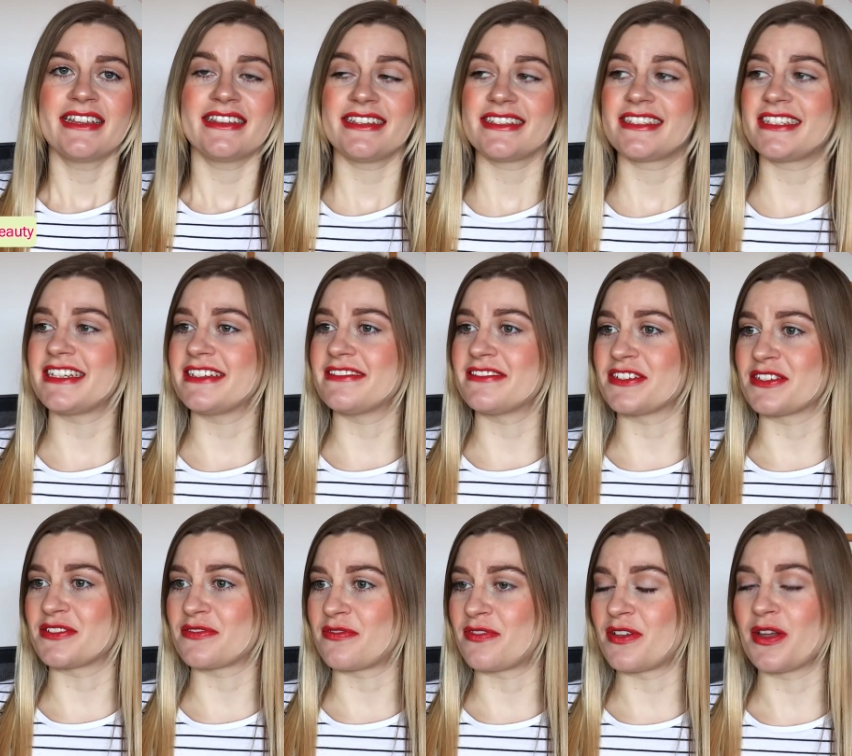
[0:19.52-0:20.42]
This year is
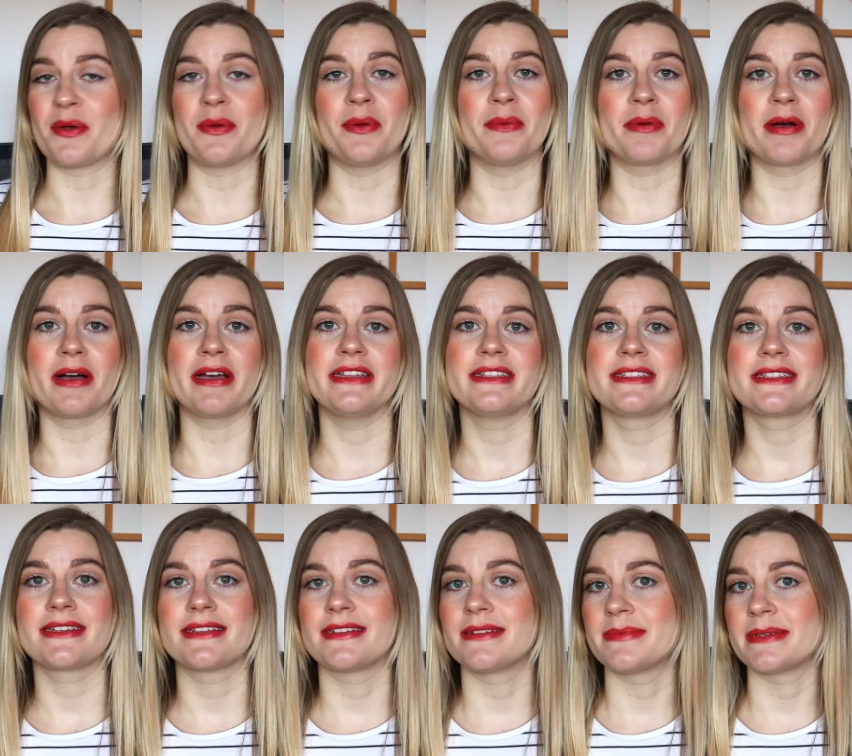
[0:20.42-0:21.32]
just flowing by. It's
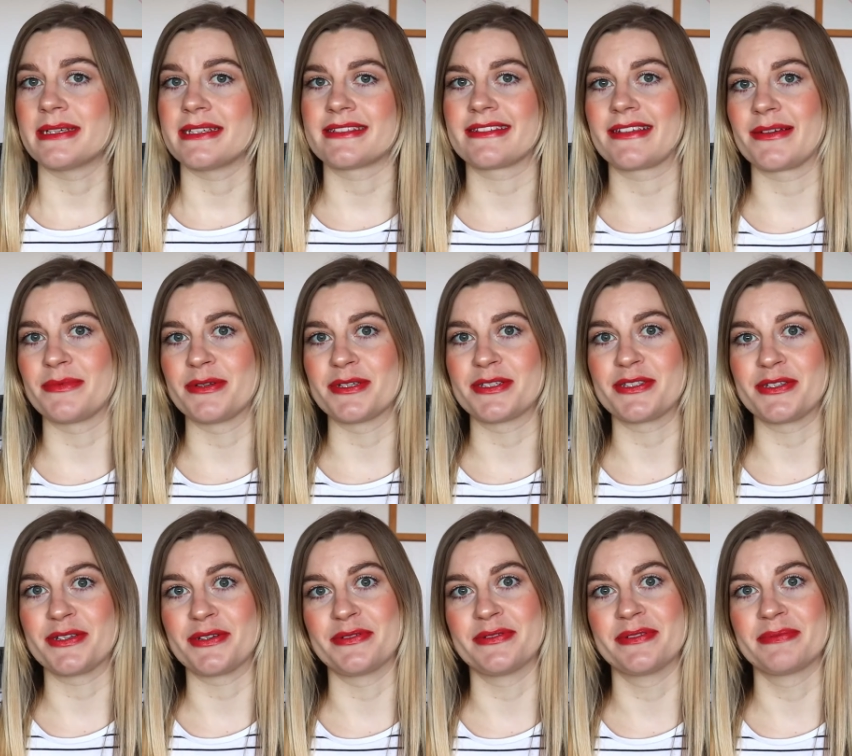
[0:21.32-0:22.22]
gonna be summer
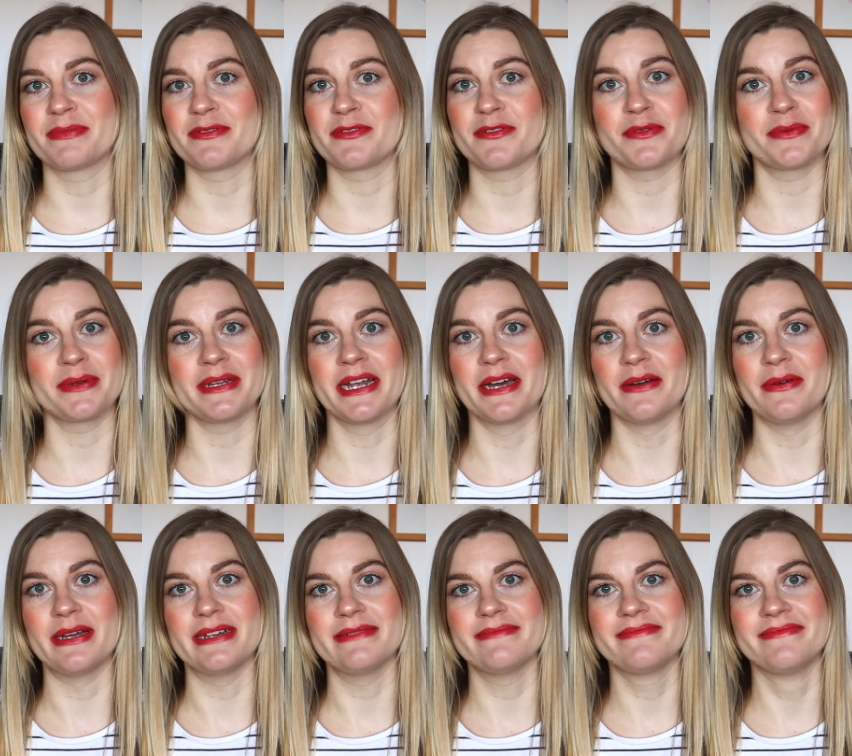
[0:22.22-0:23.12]
soon before we know
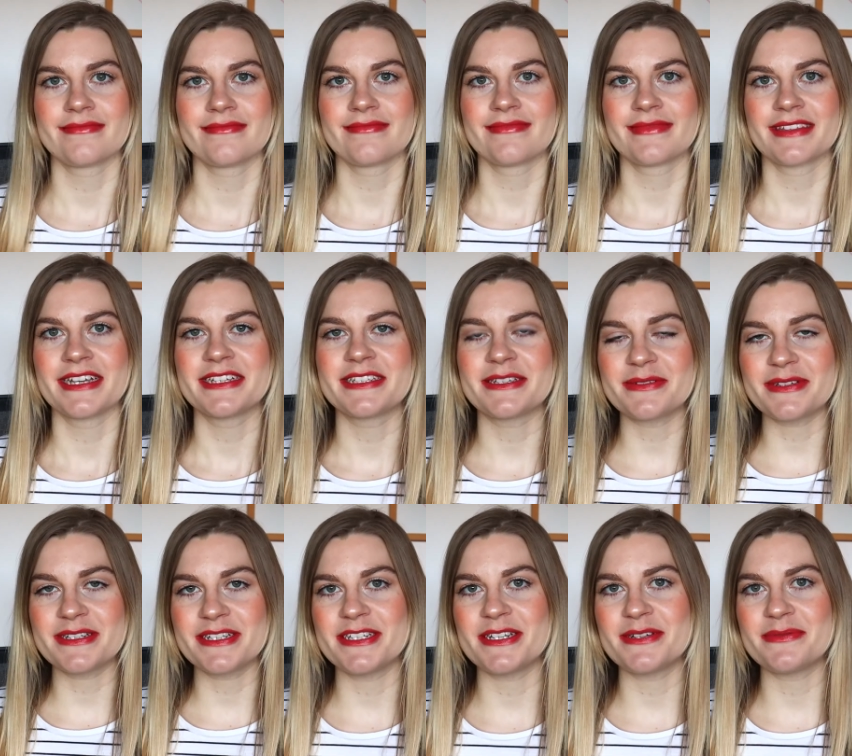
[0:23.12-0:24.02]
it. So I'm
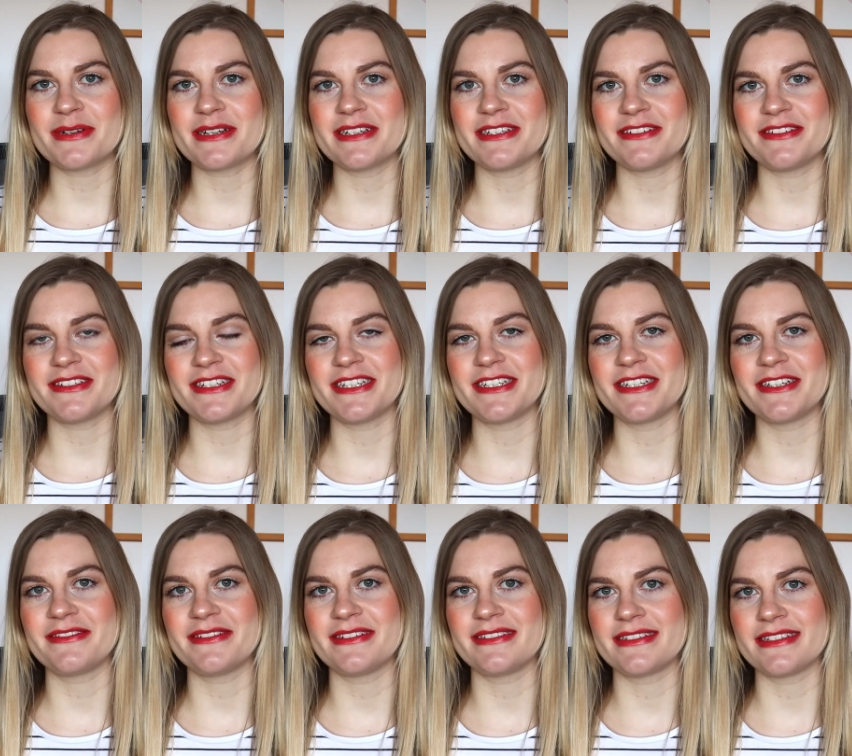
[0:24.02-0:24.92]
gonna do what I usually do
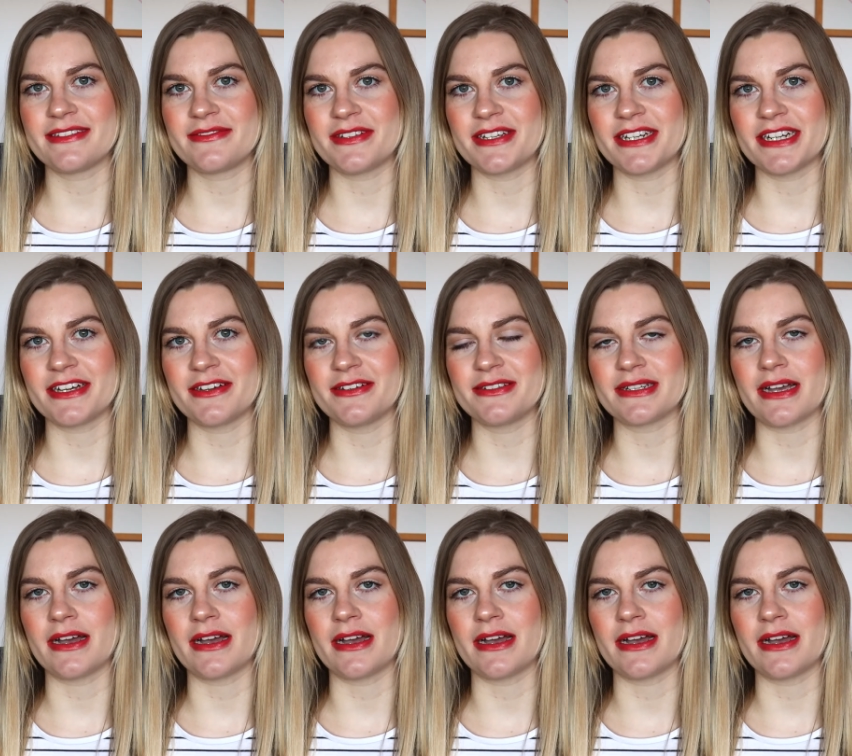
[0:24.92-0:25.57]
in these videos.